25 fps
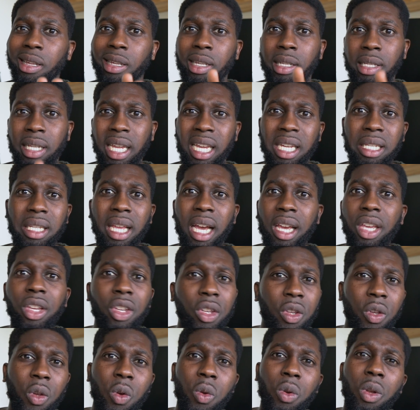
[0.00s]
says that
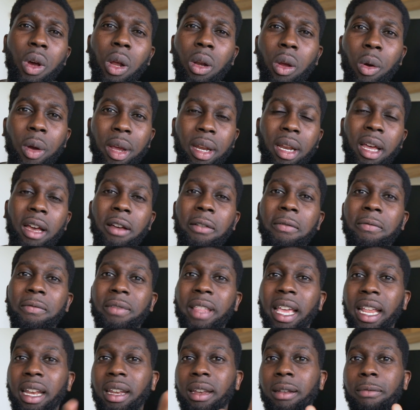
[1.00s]
you don't know enough,
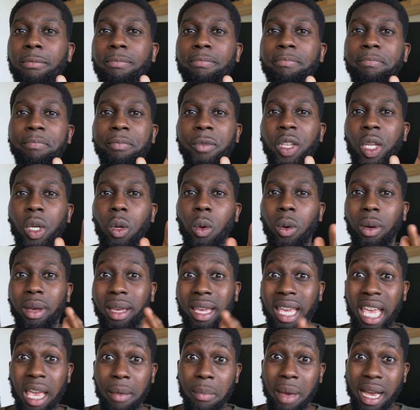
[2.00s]
then, you know,
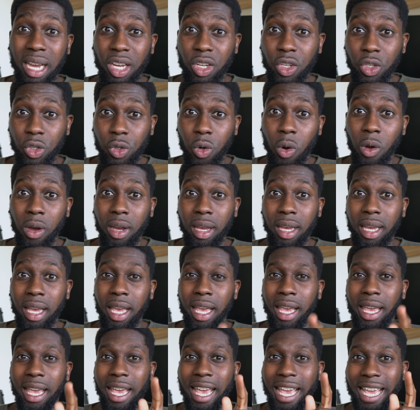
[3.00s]
get back strong
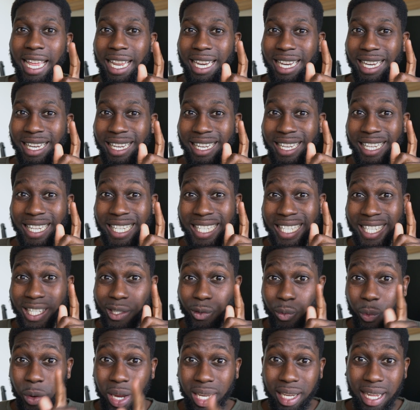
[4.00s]
and
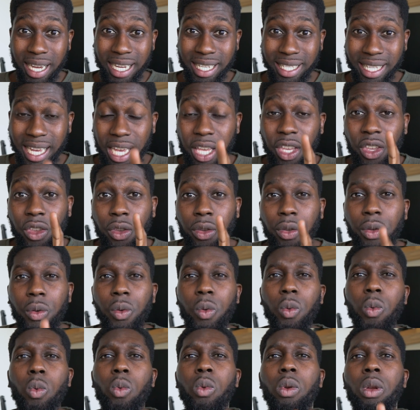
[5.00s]
just realize that
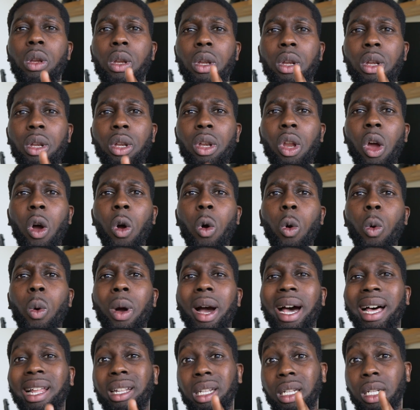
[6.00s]
you
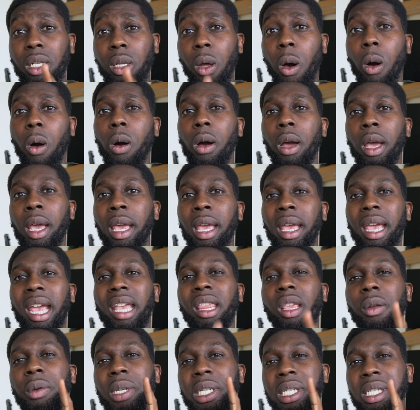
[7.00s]
know a lot.
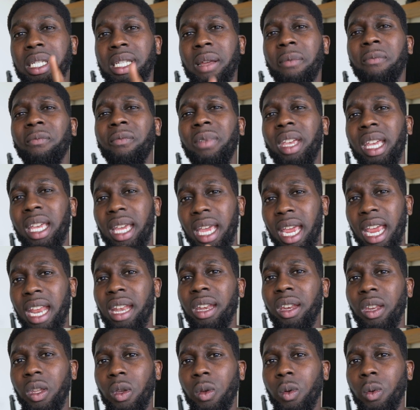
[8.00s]
And there is something
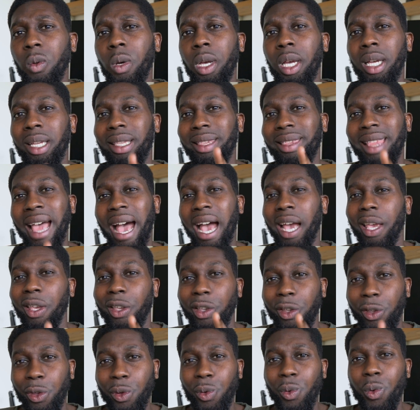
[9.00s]
in you that
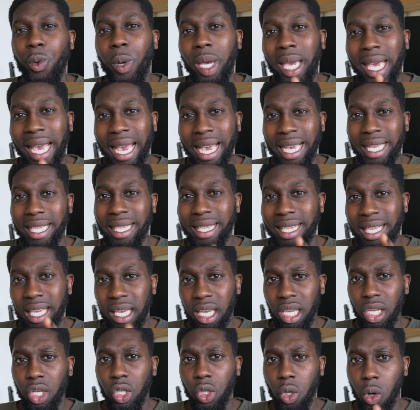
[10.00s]
you can
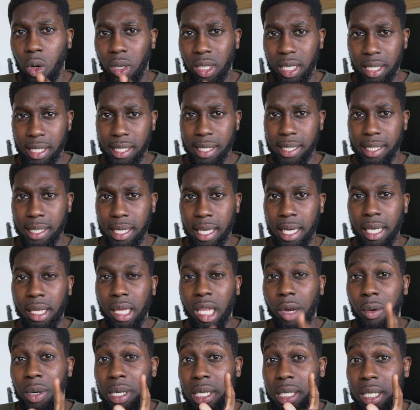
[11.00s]
teach others.
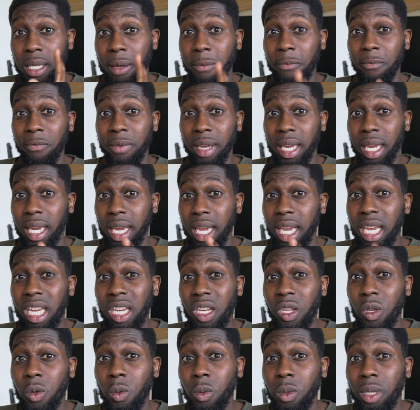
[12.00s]
There is something
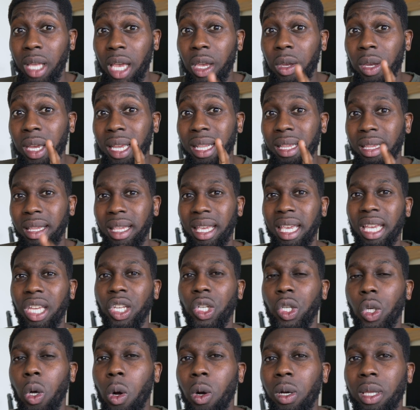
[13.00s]
in you that you can
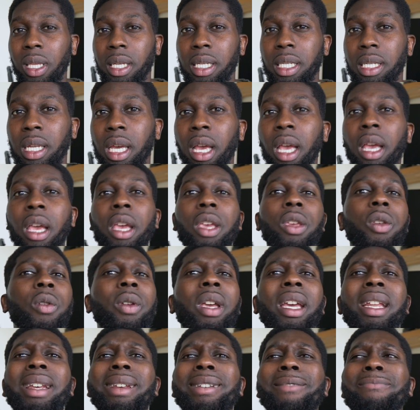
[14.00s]
teach others. You
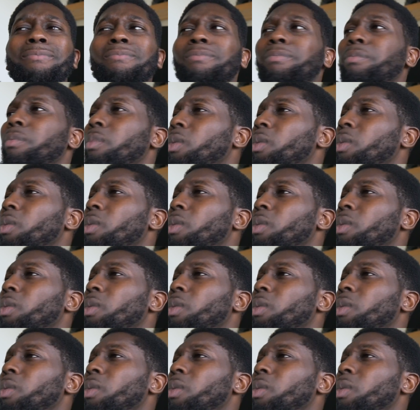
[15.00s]
can,